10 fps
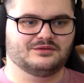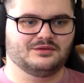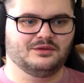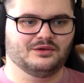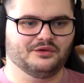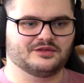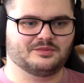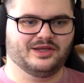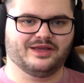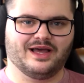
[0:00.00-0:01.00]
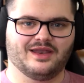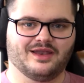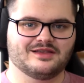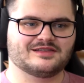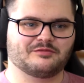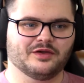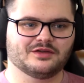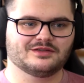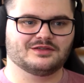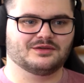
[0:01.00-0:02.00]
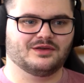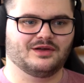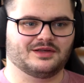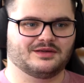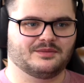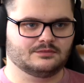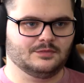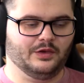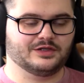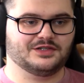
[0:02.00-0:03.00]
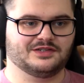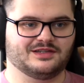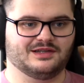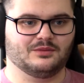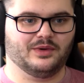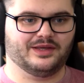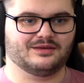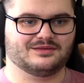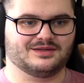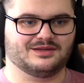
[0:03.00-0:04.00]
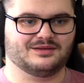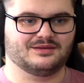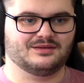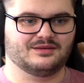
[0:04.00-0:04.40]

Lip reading: Do not speak unless spoken to. Got it. Oh, she's still awake, so...